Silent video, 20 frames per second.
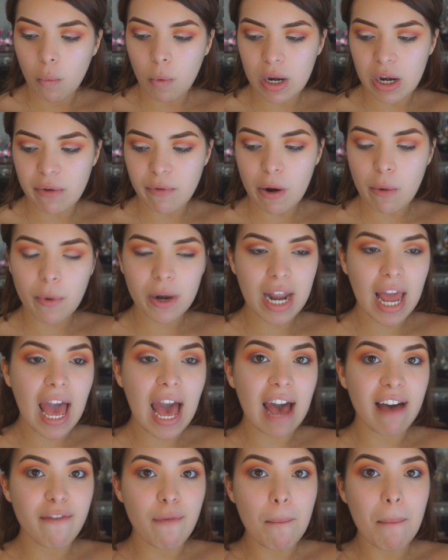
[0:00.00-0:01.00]
whenever I want to
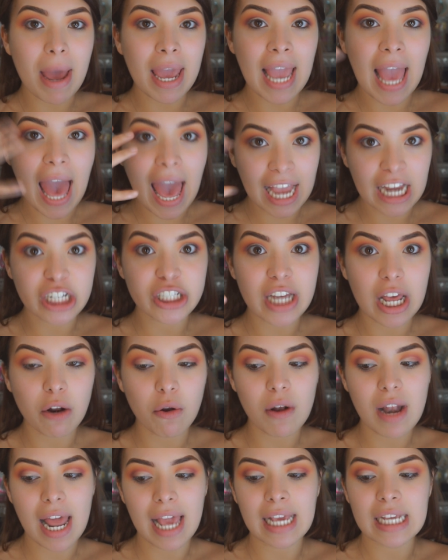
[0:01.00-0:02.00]
have my
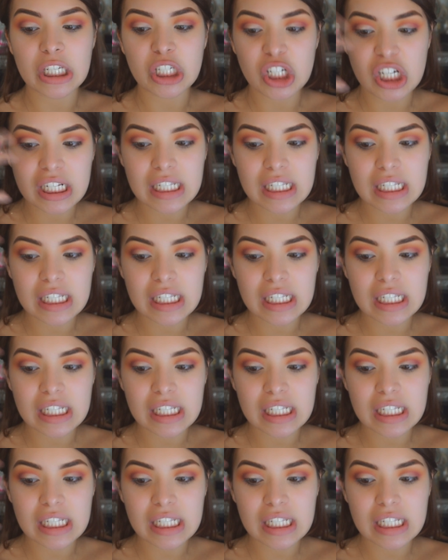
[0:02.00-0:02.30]
eyeshadow like